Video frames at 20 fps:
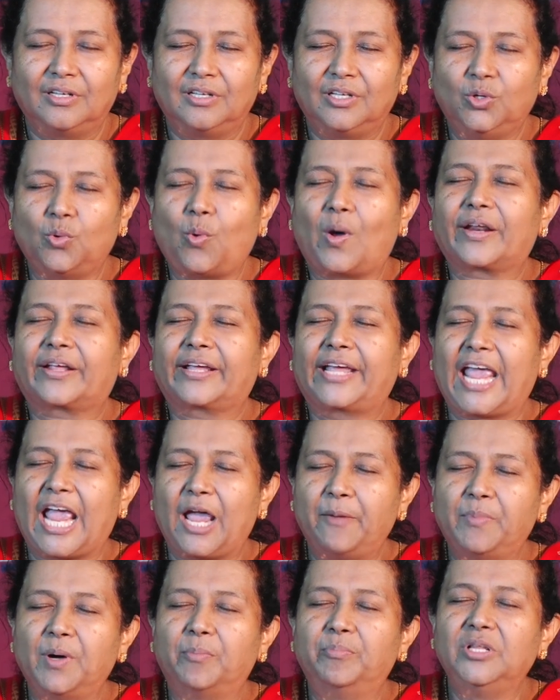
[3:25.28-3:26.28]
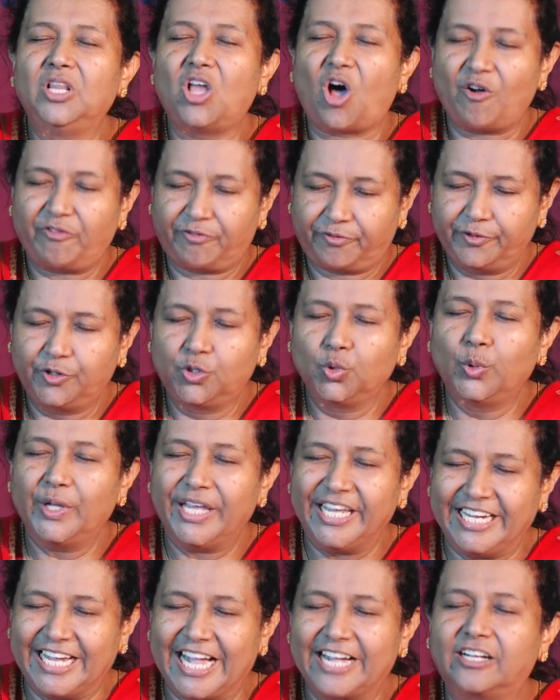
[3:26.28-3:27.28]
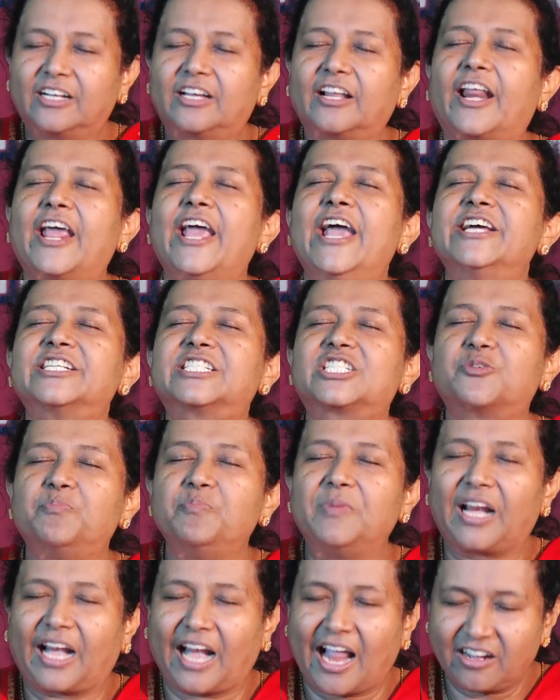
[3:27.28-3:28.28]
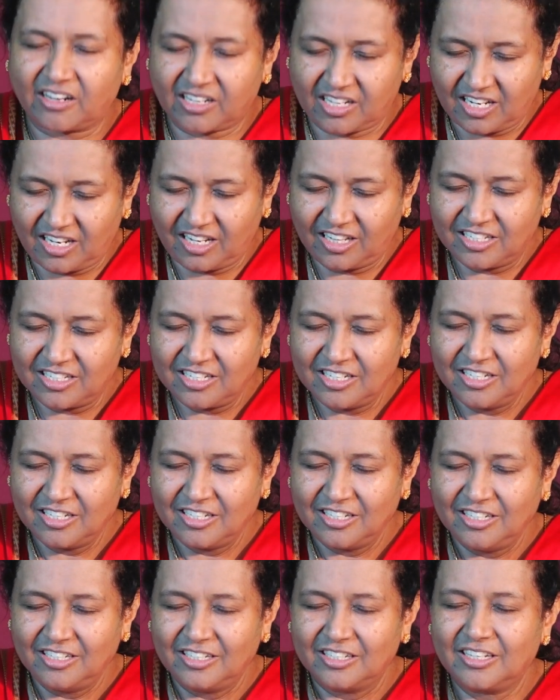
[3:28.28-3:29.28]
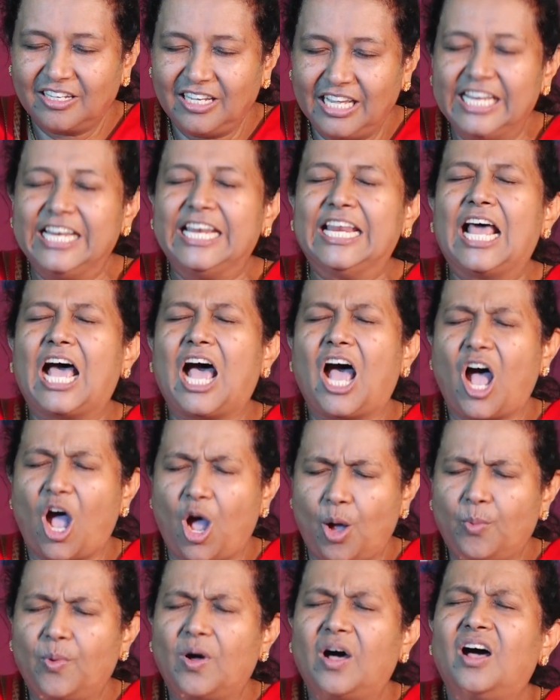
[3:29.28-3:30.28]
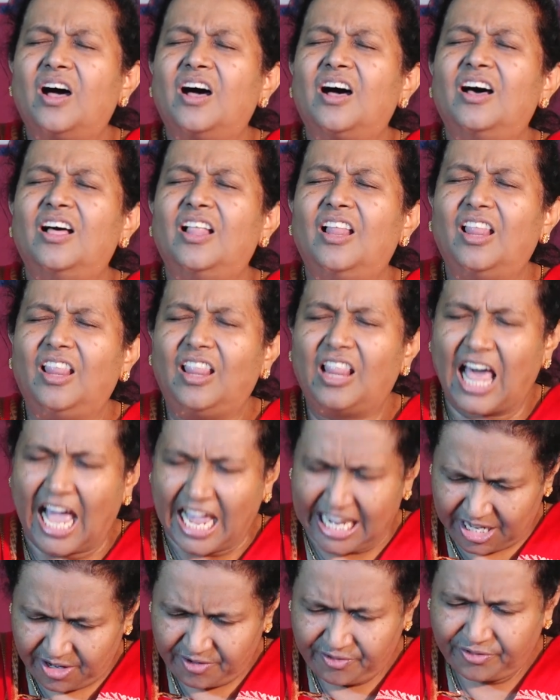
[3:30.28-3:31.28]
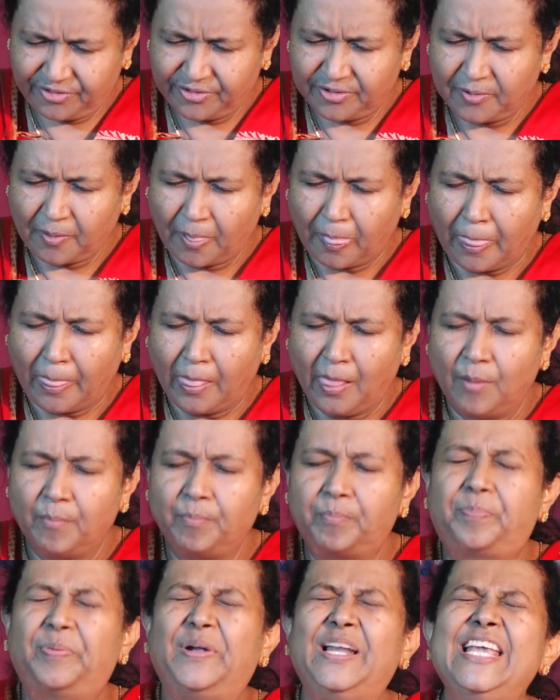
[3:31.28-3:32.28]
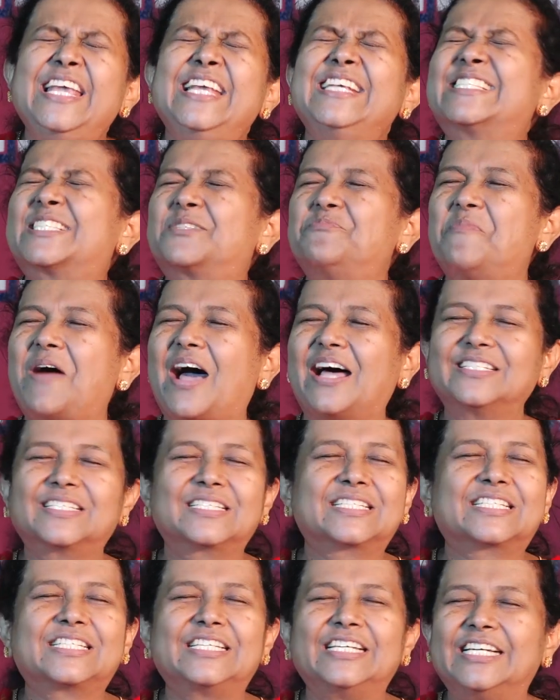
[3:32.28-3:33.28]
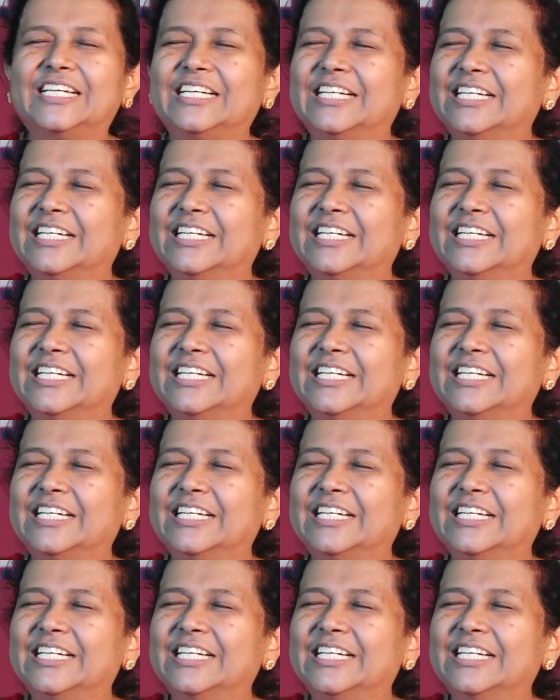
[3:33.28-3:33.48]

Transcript: You are capable of doing a great miracle in our life. Please, Master,